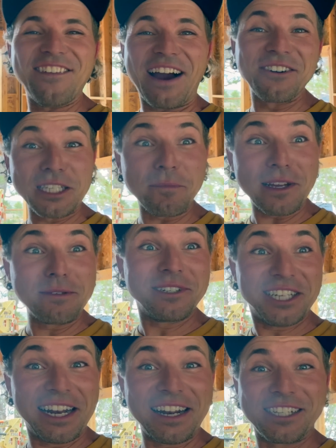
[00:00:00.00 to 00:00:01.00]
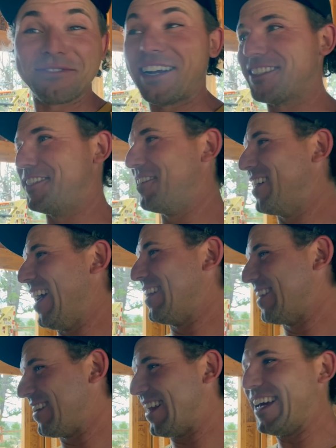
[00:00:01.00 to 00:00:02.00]
I was up on the machine and I was about to do it
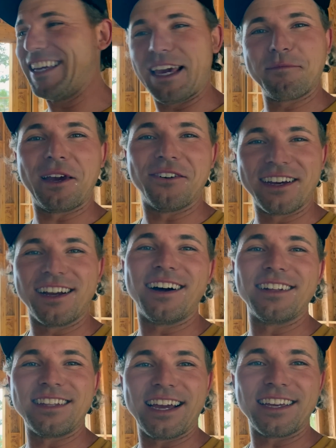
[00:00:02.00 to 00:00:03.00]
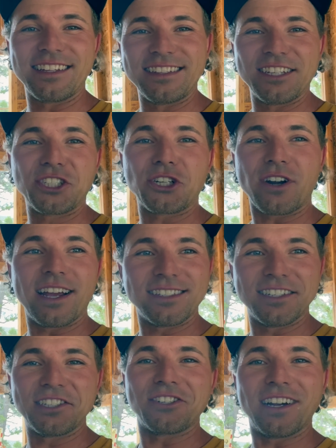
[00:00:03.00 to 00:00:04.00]
and the light kept going on like
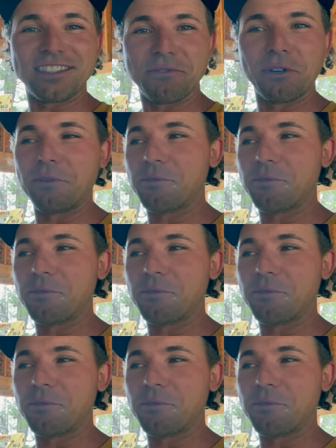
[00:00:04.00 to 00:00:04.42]
distress, distress, it wouldn't